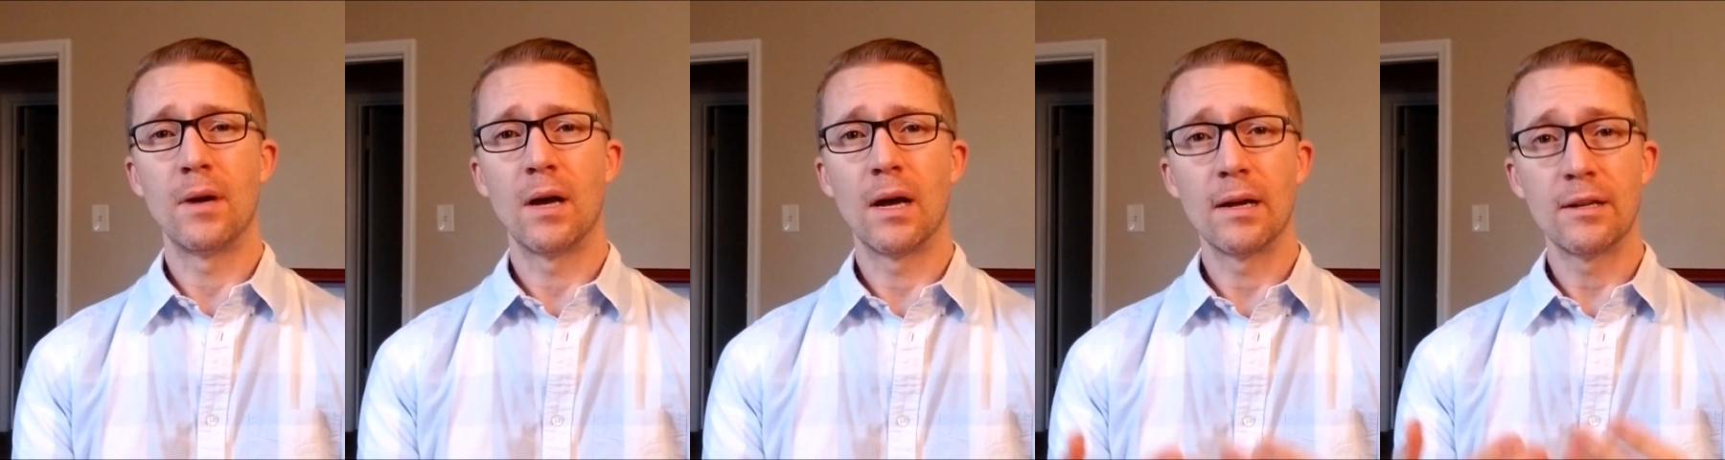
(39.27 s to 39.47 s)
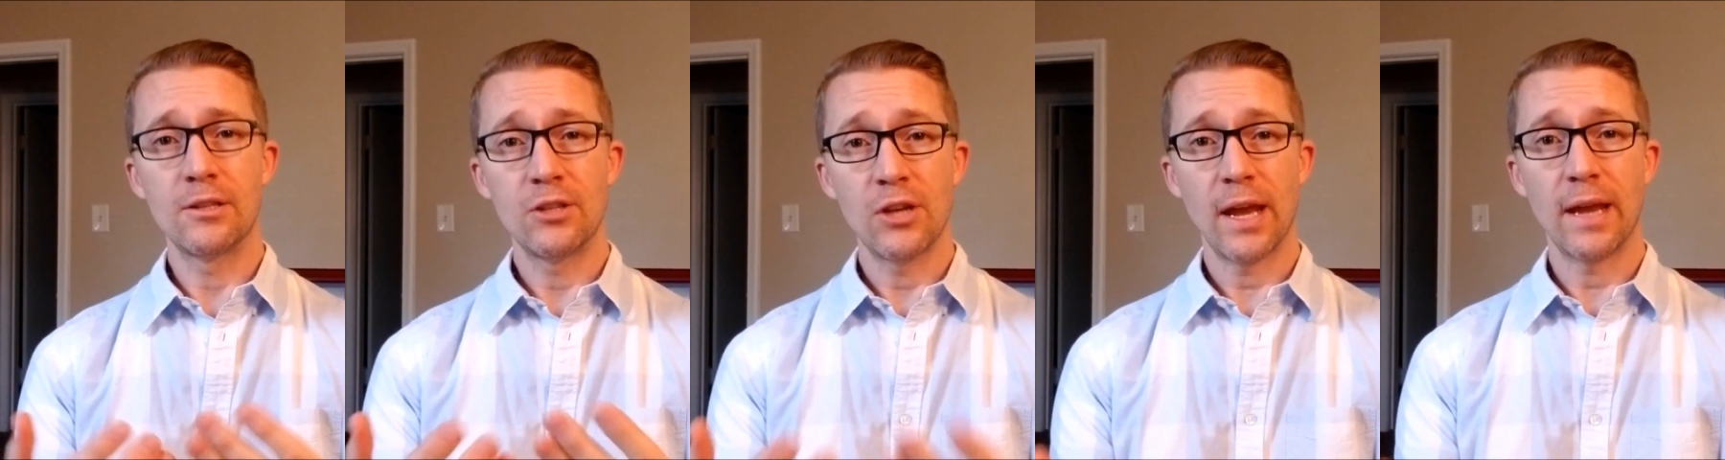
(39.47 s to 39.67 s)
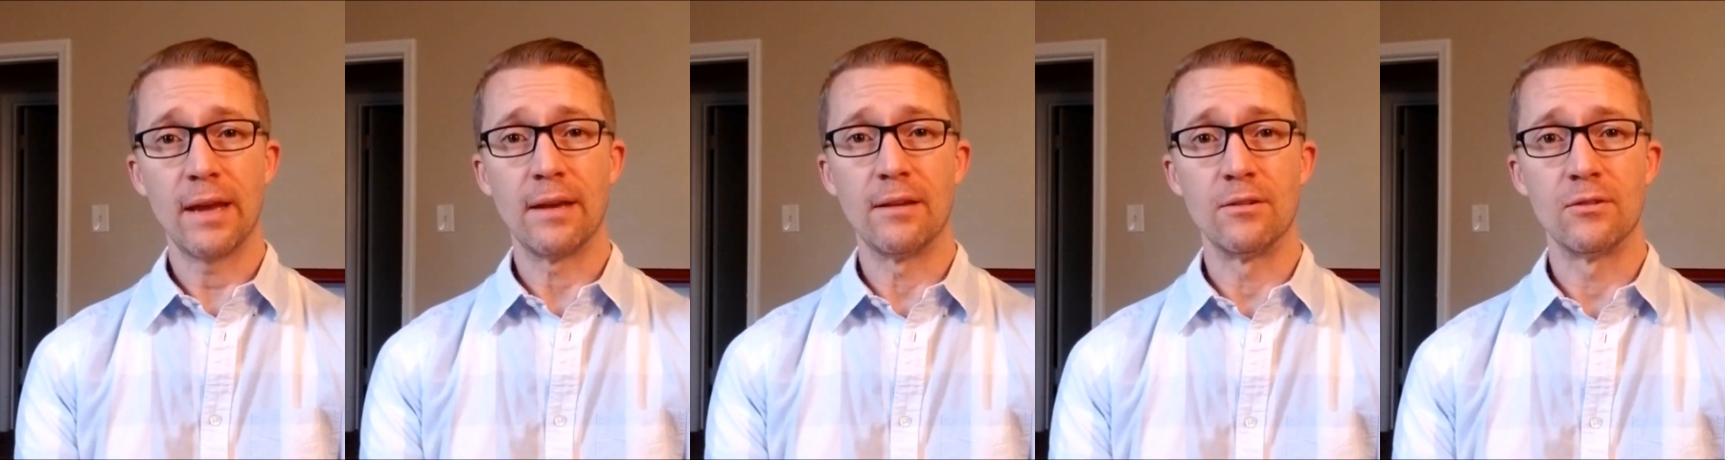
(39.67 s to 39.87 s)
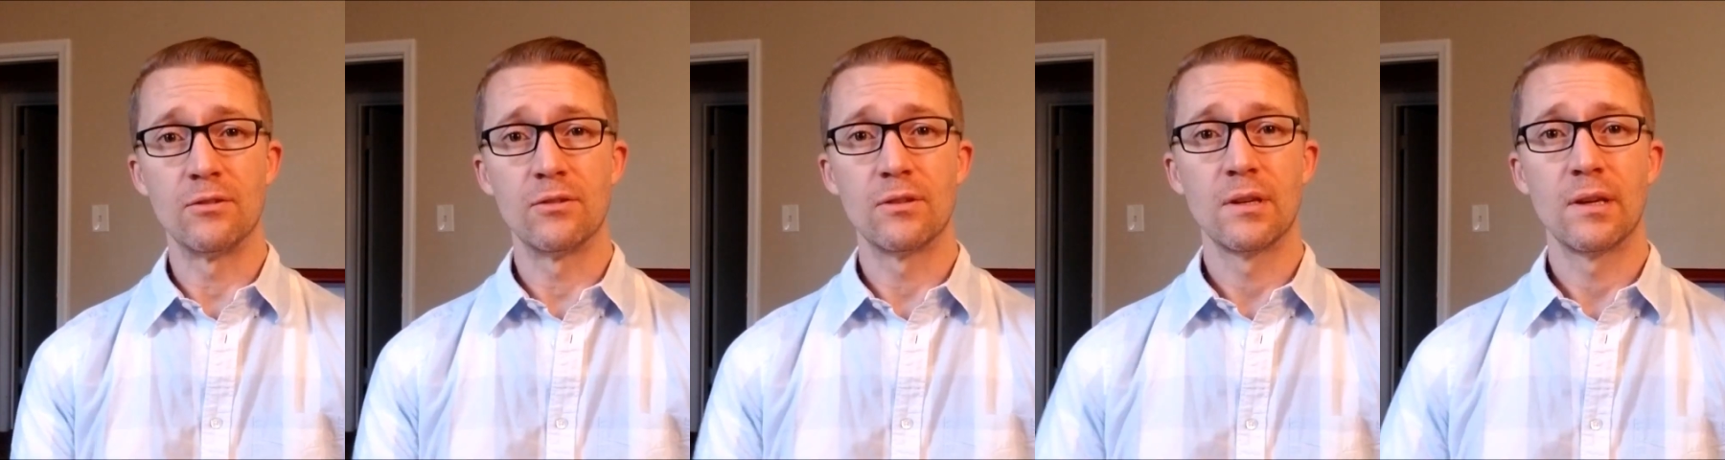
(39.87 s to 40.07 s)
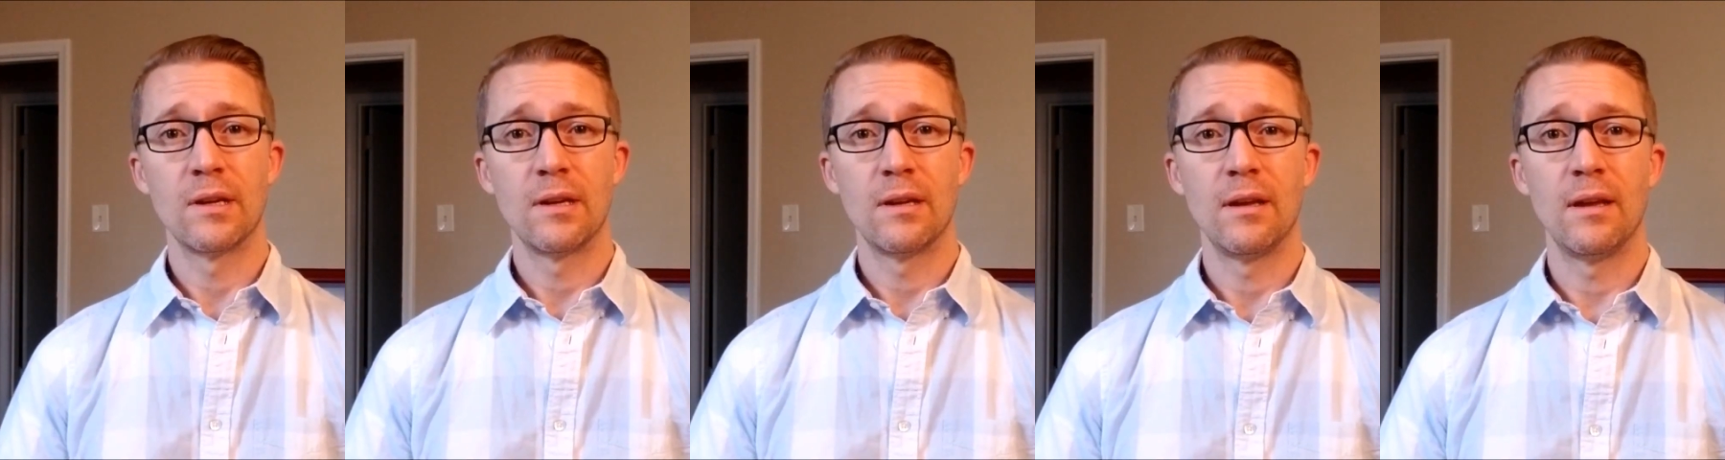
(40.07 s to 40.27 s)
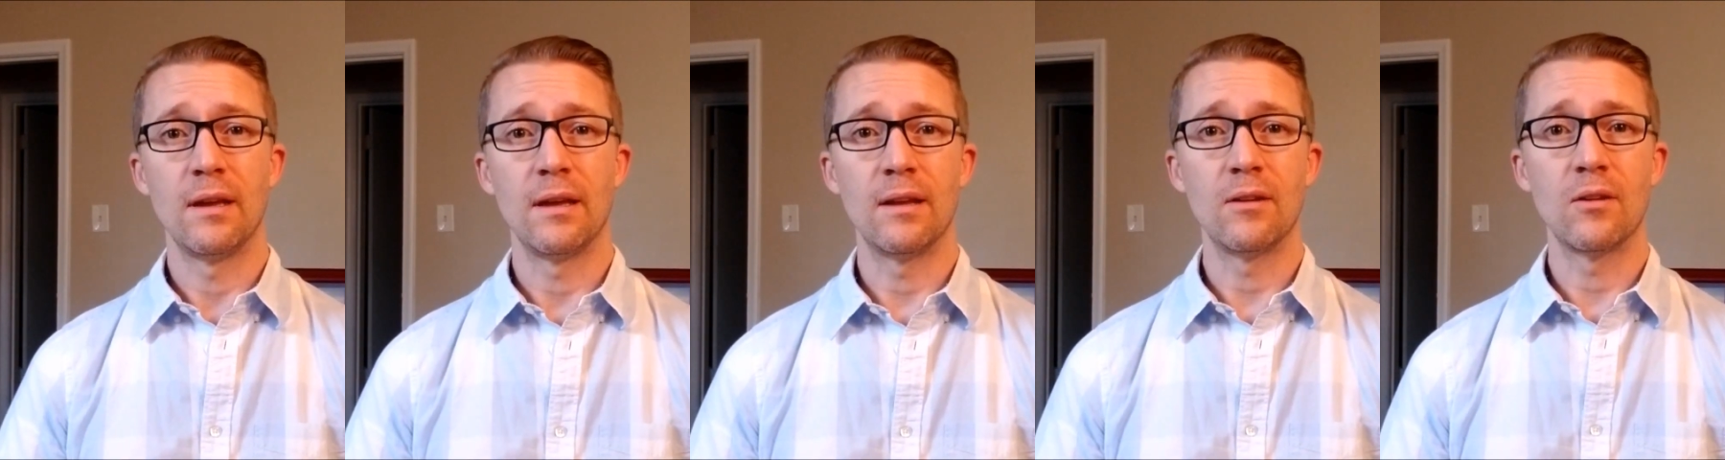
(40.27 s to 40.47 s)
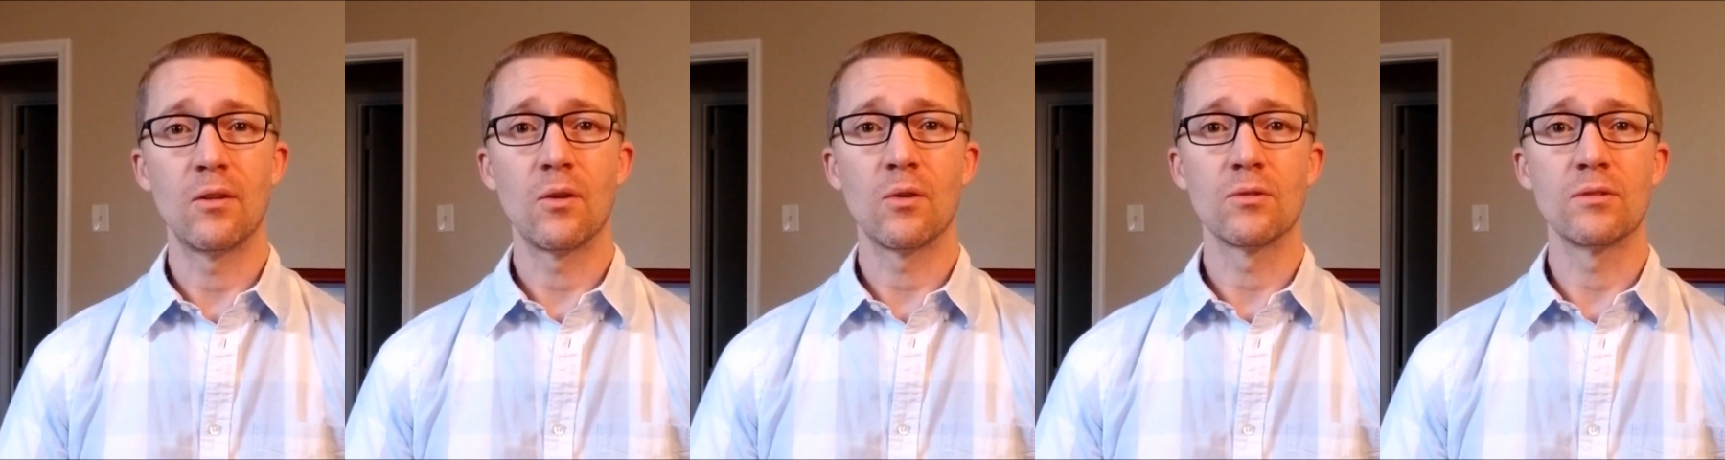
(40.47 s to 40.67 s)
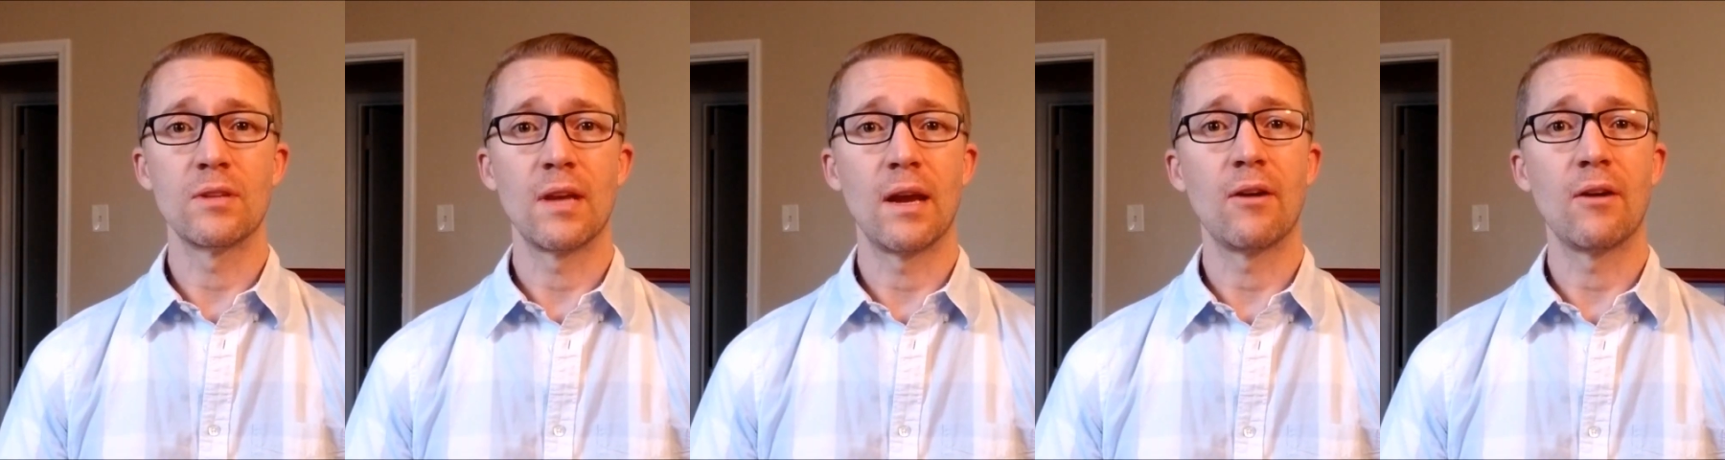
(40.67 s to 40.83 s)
a change in those